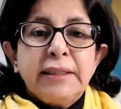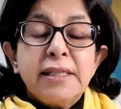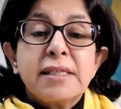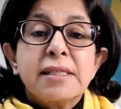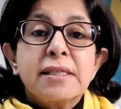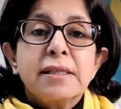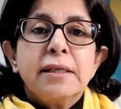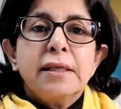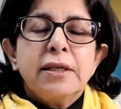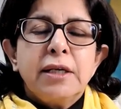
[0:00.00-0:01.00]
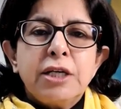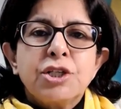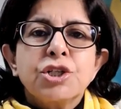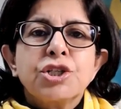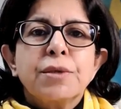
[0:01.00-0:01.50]
This
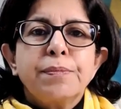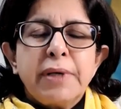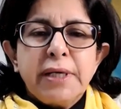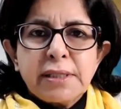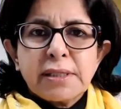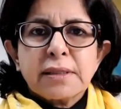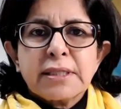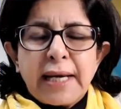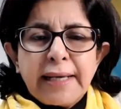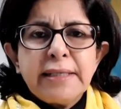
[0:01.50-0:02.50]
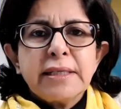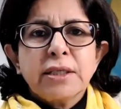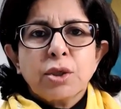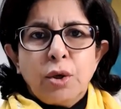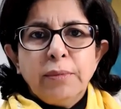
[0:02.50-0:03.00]
relationship is tight
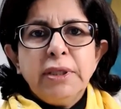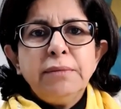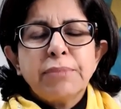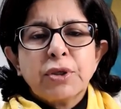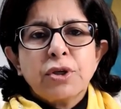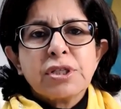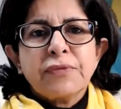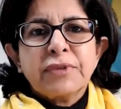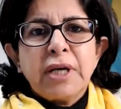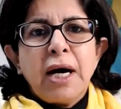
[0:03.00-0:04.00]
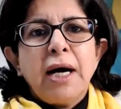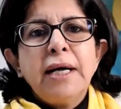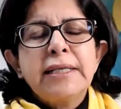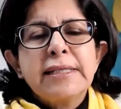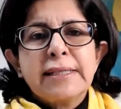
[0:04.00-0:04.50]
and common because if the
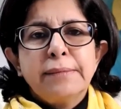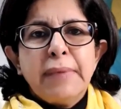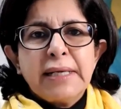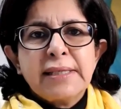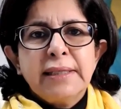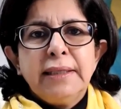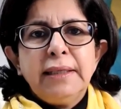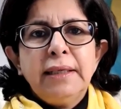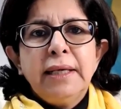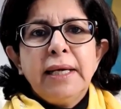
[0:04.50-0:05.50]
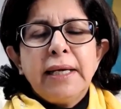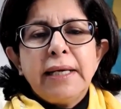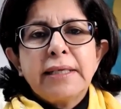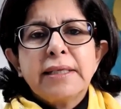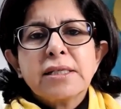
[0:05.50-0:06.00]
heart is a muscle,
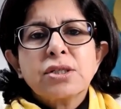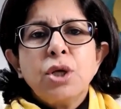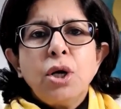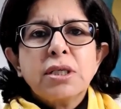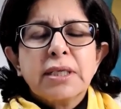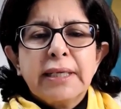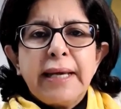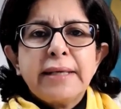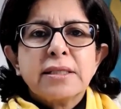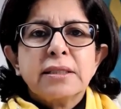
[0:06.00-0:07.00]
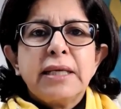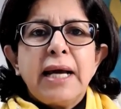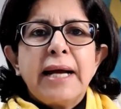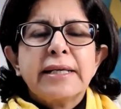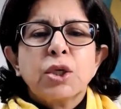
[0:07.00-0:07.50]
it does not get
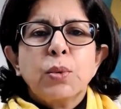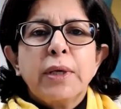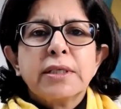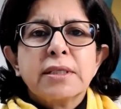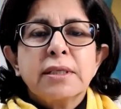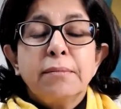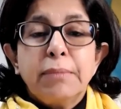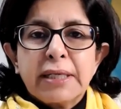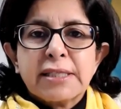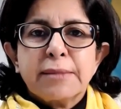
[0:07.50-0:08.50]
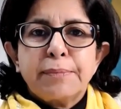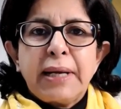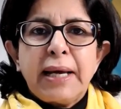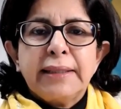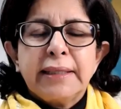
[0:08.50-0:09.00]
the adequate blood
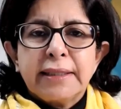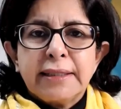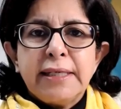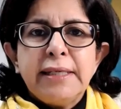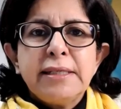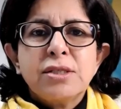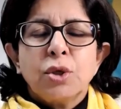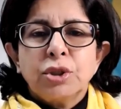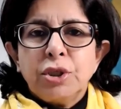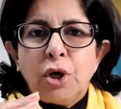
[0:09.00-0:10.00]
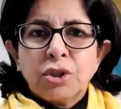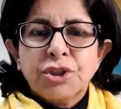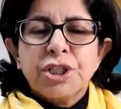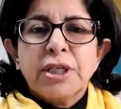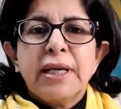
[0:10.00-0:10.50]
supply that it needs or the
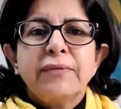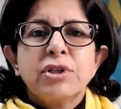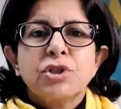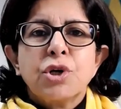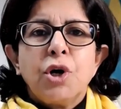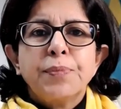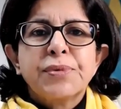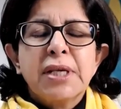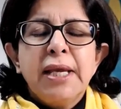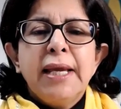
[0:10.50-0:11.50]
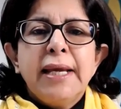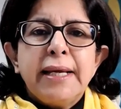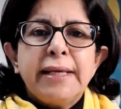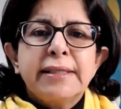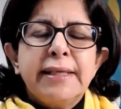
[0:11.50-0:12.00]
oxygen level drops.
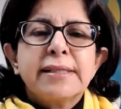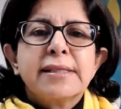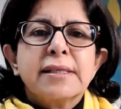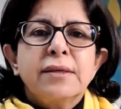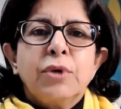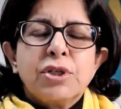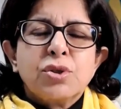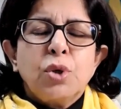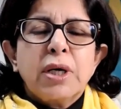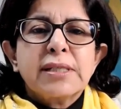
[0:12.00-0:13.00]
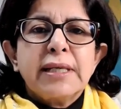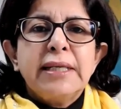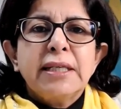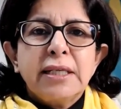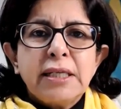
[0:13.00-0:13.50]
It gets what is called as an
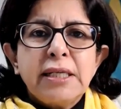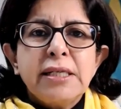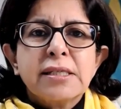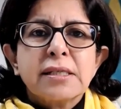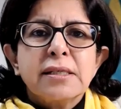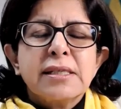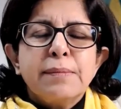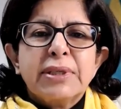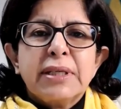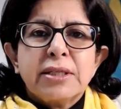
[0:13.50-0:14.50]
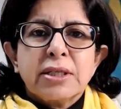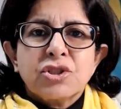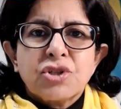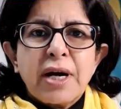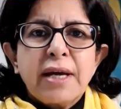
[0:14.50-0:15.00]
increased
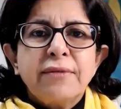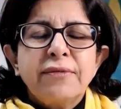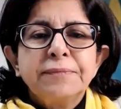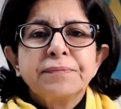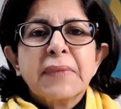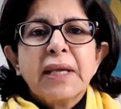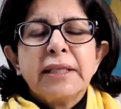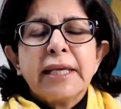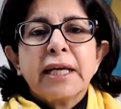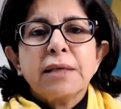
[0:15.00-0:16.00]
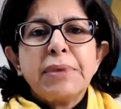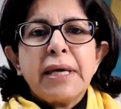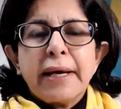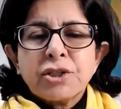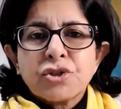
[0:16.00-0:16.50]
sympathetic drive. There can
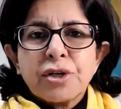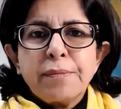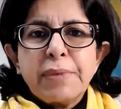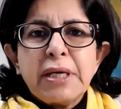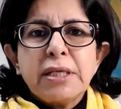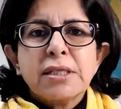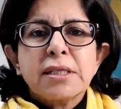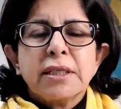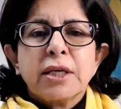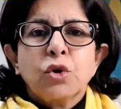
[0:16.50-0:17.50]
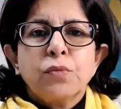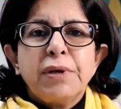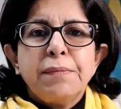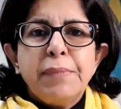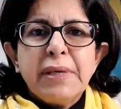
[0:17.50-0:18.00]
be extra beats, there could
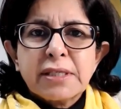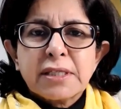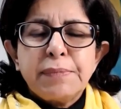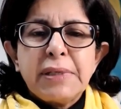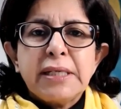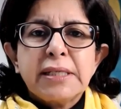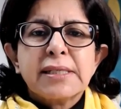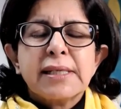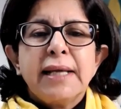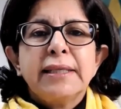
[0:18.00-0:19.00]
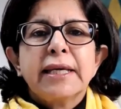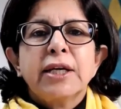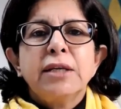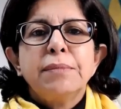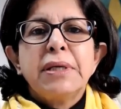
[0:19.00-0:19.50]
be missed beats, and there
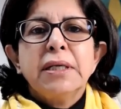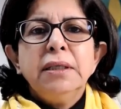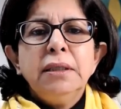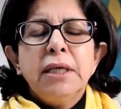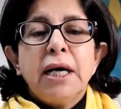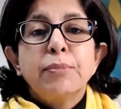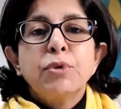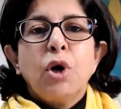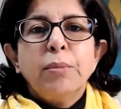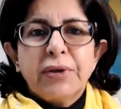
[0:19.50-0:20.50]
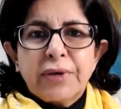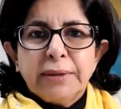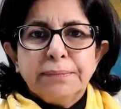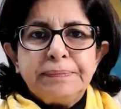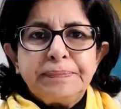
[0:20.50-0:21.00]
can be an abnormal
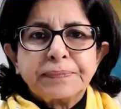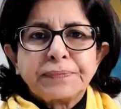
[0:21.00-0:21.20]
rhythm.